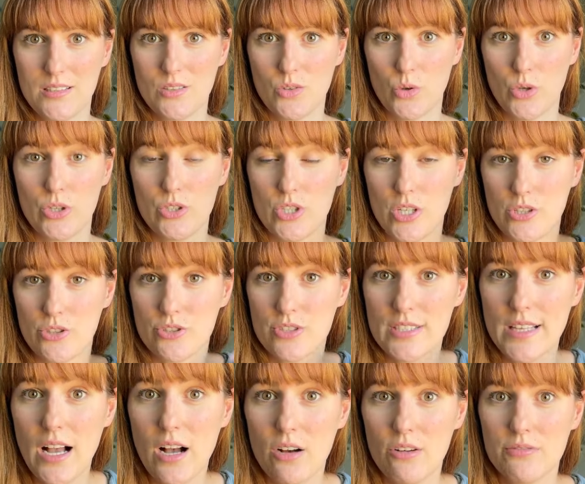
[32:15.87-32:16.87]
Or you judge
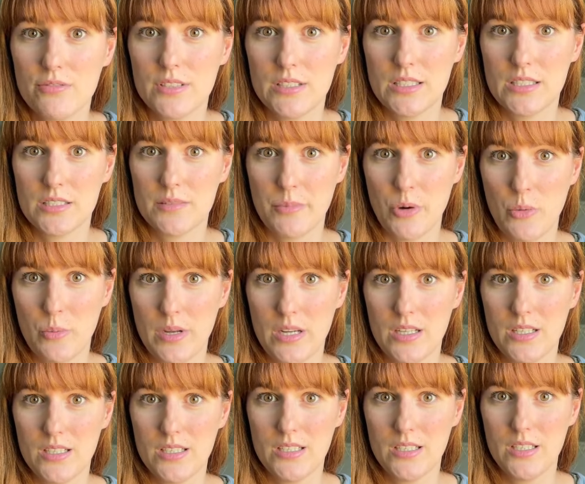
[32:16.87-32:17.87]
yourself in this moment?
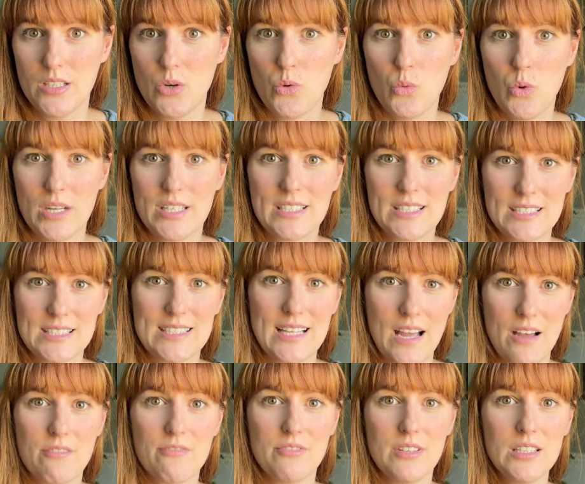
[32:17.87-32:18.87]
What does
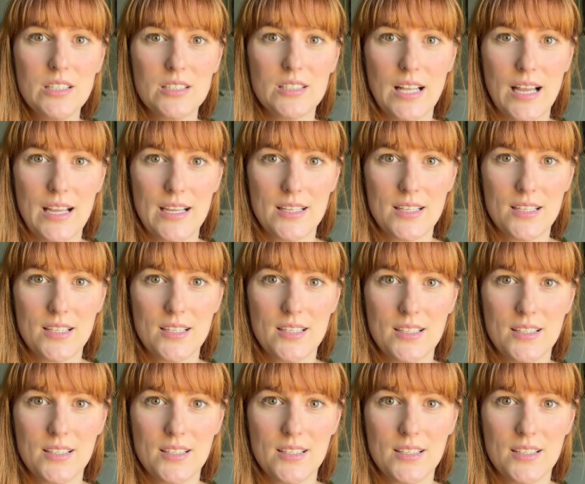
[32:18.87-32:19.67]
that feel like?